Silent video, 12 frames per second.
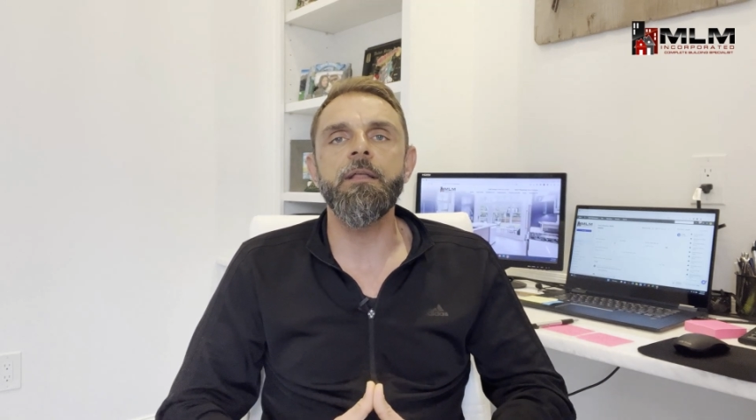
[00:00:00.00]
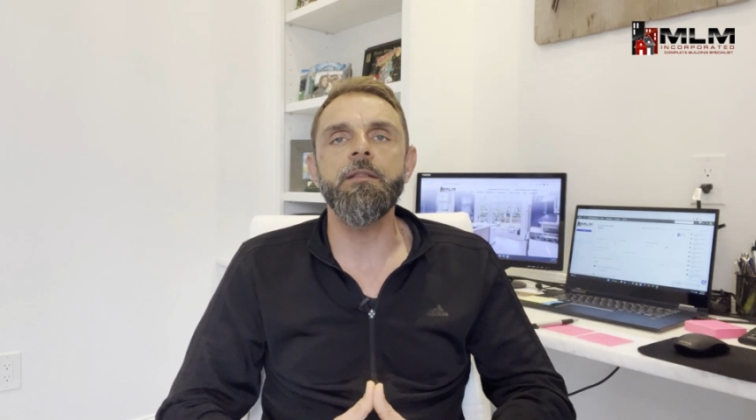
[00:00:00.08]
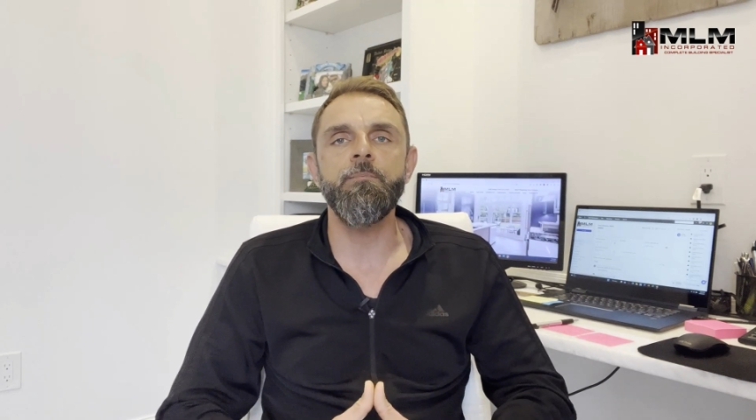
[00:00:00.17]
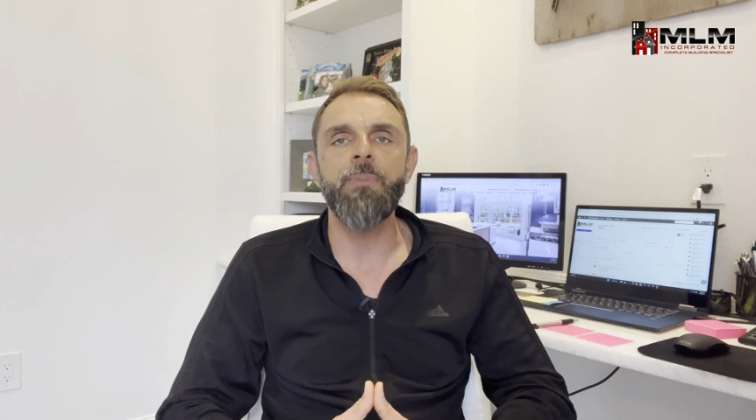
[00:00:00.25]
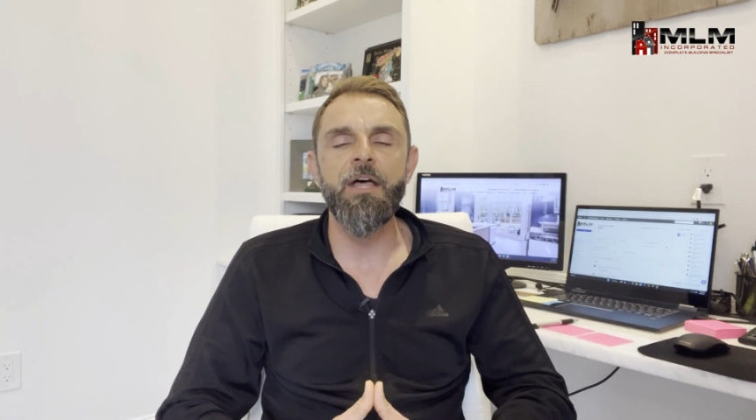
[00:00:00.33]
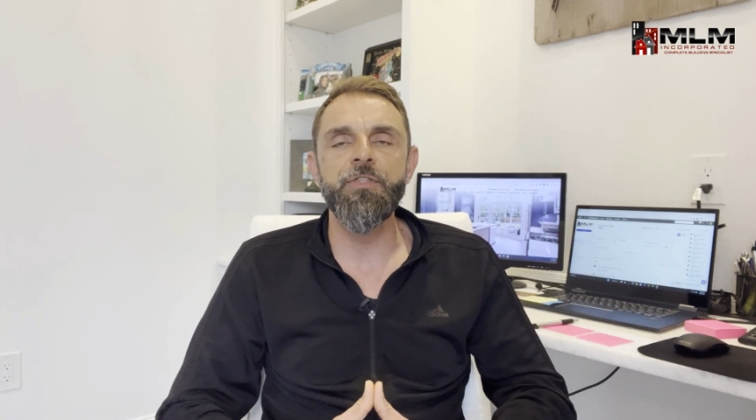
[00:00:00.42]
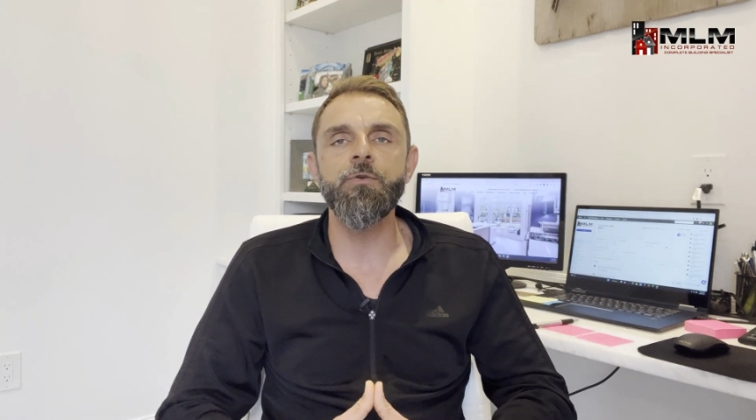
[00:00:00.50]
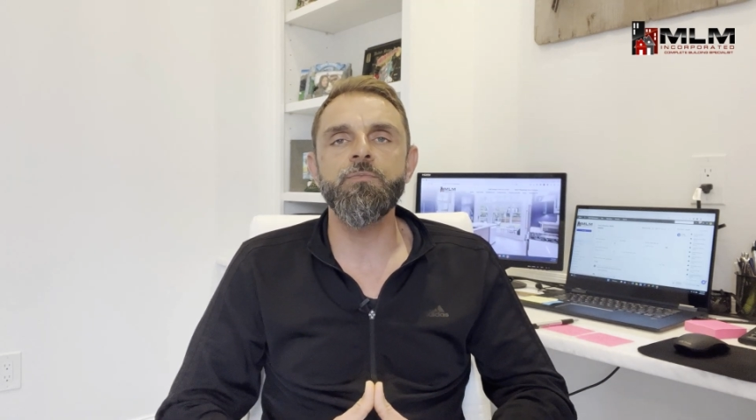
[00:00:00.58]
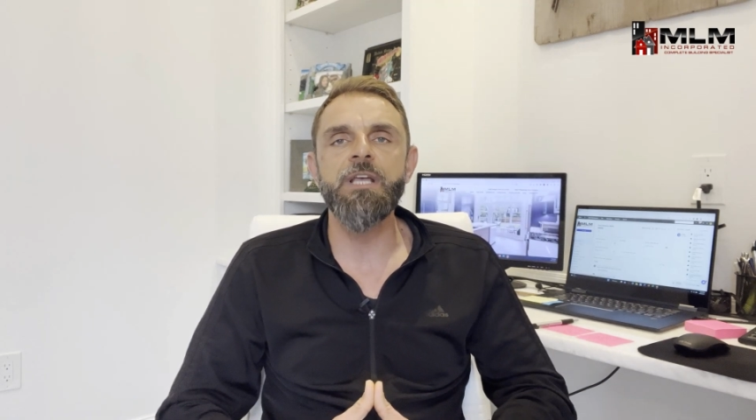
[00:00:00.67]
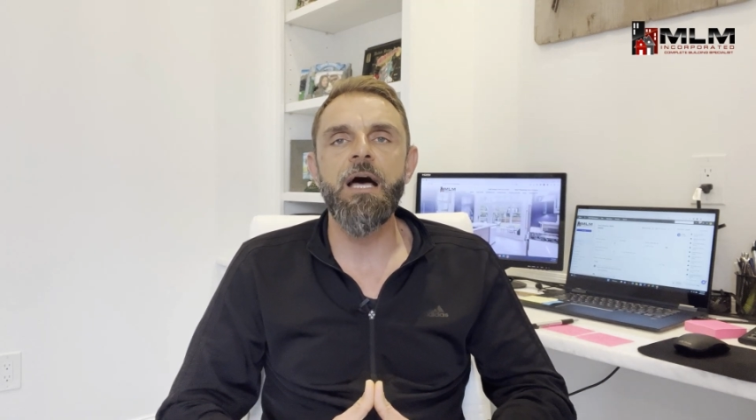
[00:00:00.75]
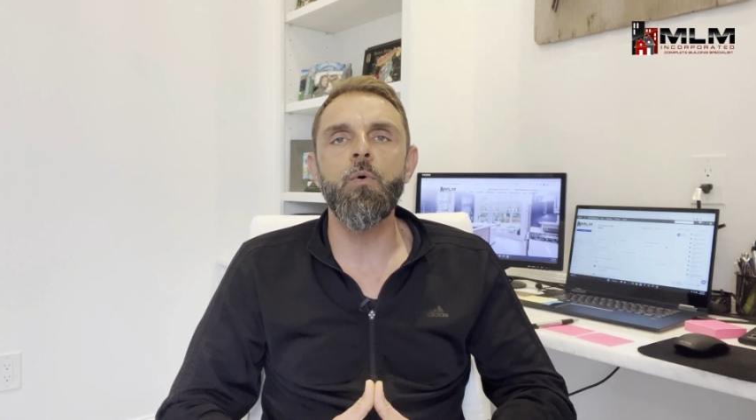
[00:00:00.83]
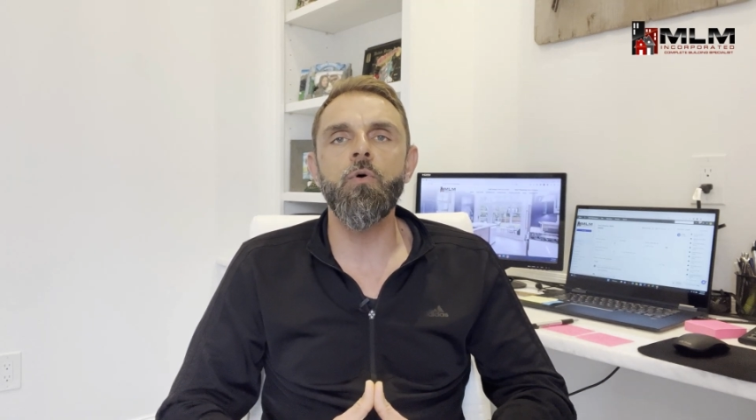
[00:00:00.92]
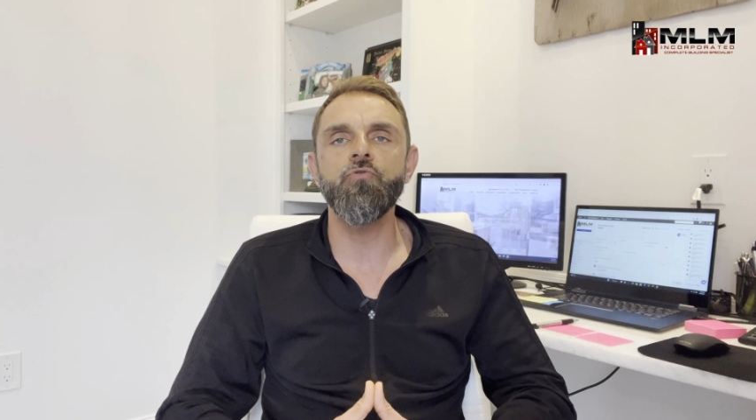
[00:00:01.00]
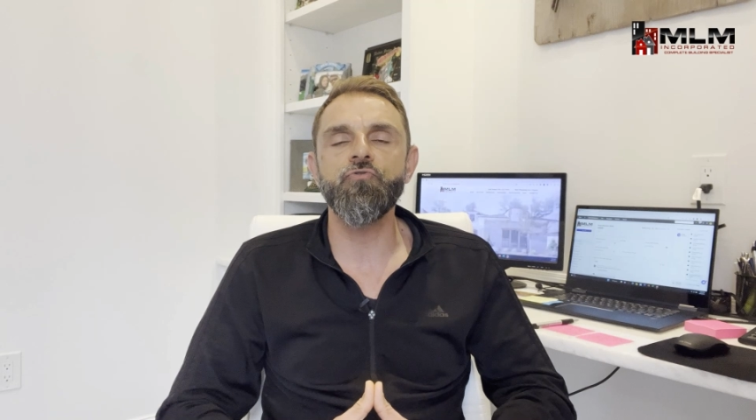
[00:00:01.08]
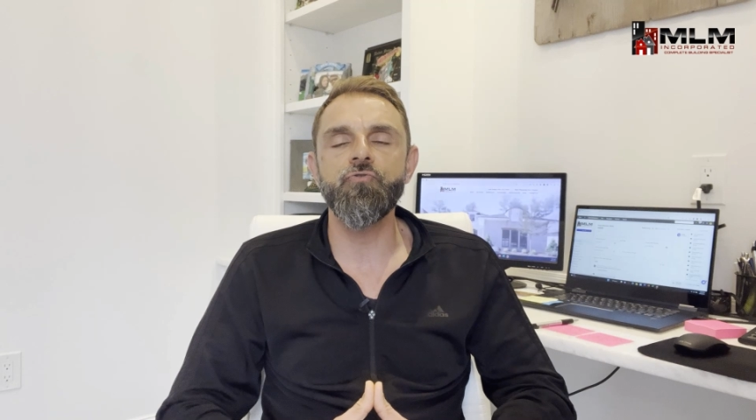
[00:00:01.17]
the bathroom towels,